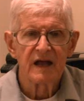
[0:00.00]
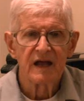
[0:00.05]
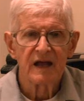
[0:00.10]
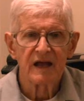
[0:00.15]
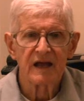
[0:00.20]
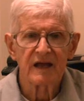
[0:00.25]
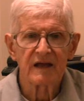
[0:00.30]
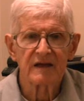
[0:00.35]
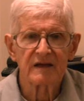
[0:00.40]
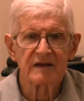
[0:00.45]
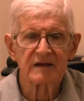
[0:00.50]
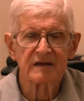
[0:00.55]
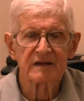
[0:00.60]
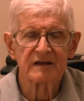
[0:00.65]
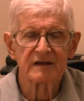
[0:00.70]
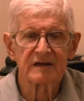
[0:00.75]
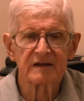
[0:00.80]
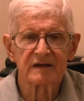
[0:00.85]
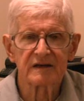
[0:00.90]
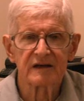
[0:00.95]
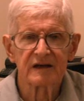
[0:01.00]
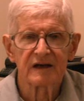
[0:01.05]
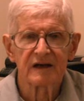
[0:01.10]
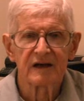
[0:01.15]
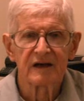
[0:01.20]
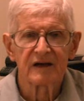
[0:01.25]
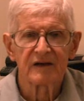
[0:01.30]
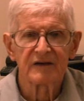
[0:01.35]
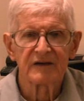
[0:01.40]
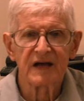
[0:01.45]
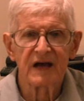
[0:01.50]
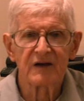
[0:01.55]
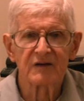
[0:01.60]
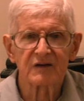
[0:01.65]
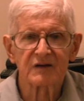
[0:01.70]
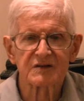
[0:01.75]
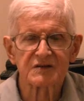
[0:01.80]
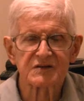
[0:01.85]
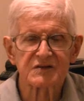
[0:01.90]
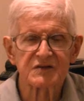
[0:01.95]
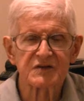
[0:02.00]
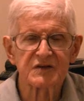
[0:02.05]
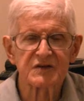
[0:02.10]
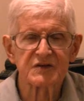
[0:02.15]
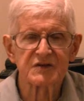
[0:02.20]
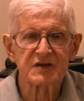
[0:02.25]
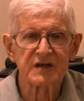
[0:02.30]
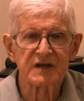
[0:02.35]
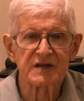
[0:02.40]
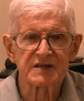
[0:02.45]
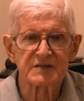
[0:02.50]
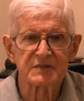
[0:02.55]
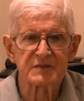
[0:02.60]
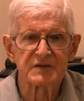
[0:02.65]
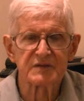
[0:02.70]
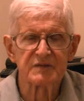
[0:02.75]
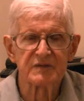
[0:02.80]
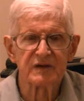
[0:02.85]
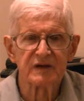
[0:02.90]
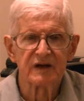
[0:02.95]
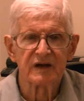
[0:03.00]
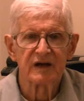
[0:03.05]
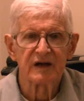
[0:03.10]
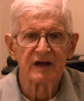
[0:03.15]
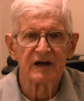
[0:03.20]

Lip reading: And now Kucinich has been